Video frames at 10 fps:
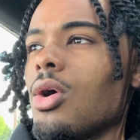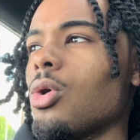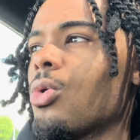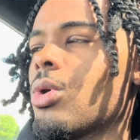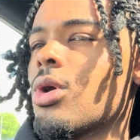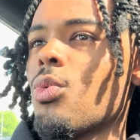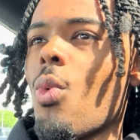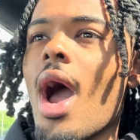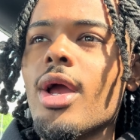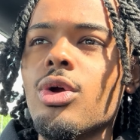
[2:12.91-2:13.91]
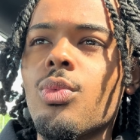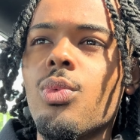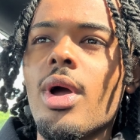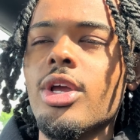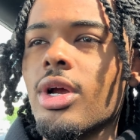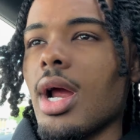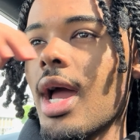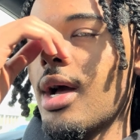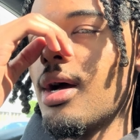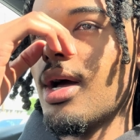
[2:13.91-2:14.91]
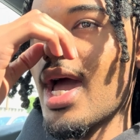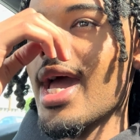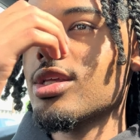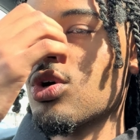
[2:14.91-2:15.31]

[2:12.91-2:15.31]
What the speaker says: or why or what your ads